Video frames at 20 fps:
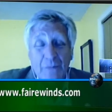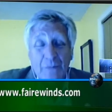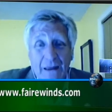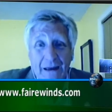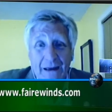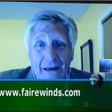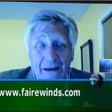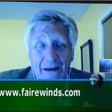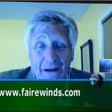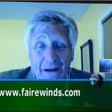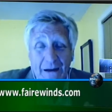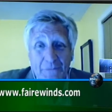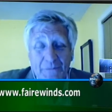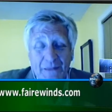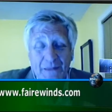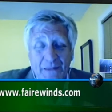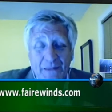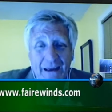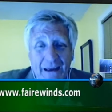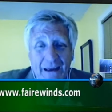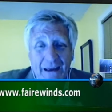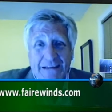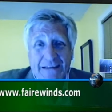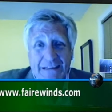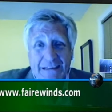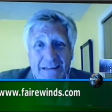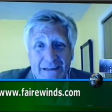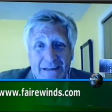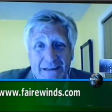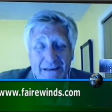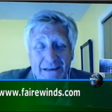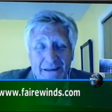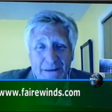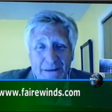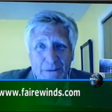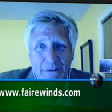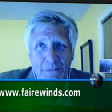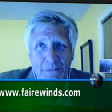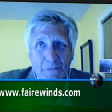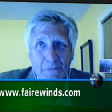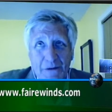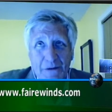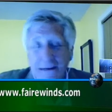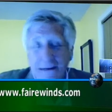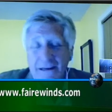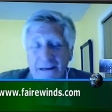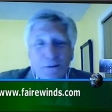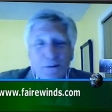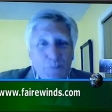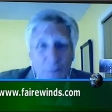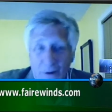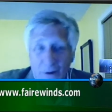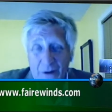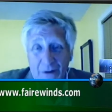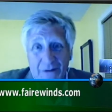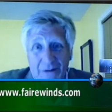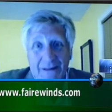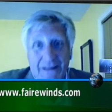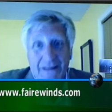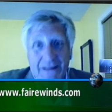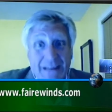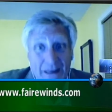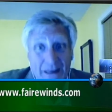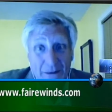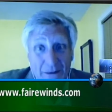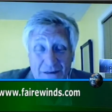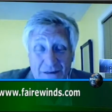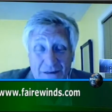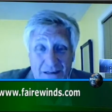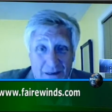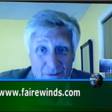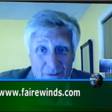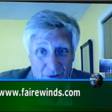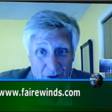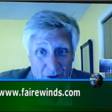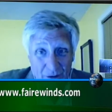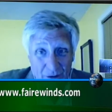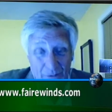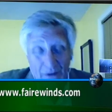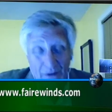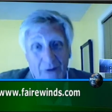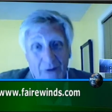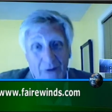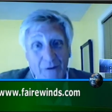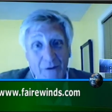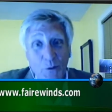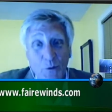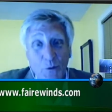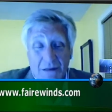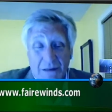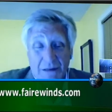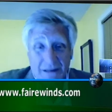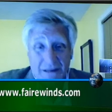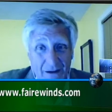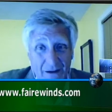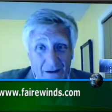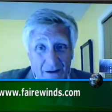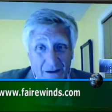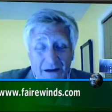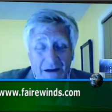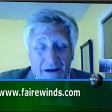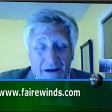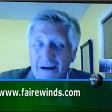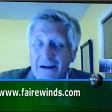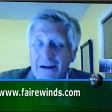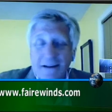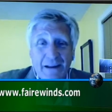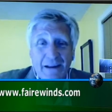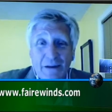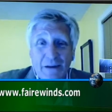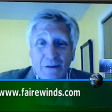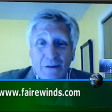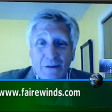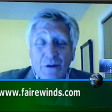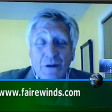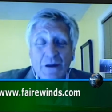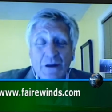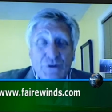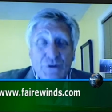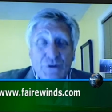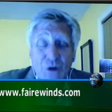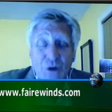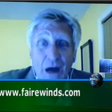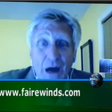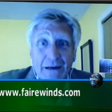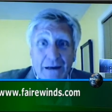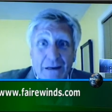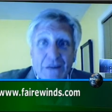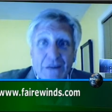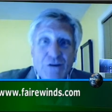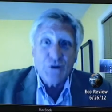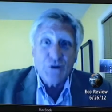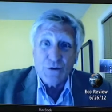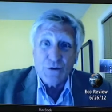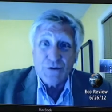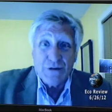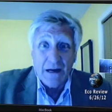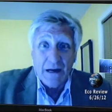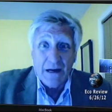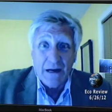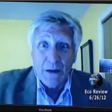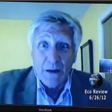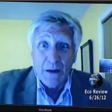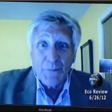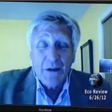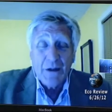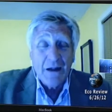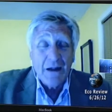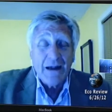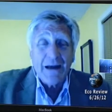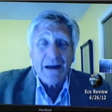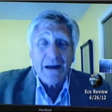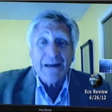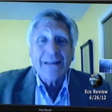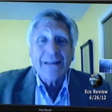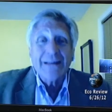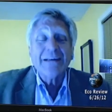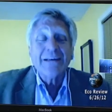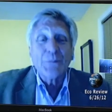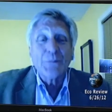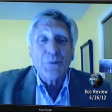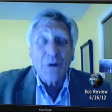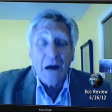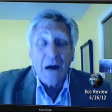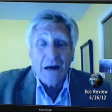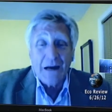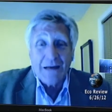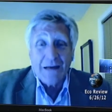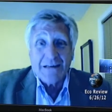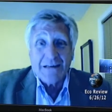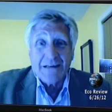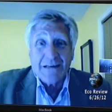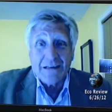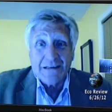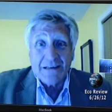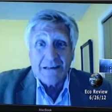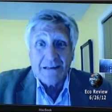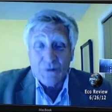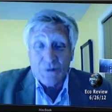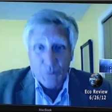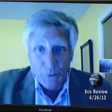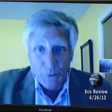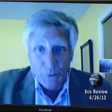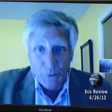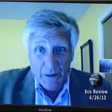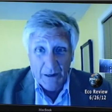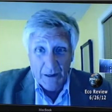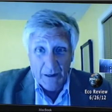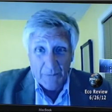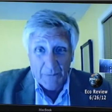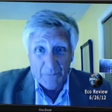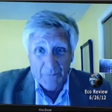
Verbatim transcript: um, Edison didn't build the same steam generator that was there. They really tried to juice it up, and in the process, they screwed it up.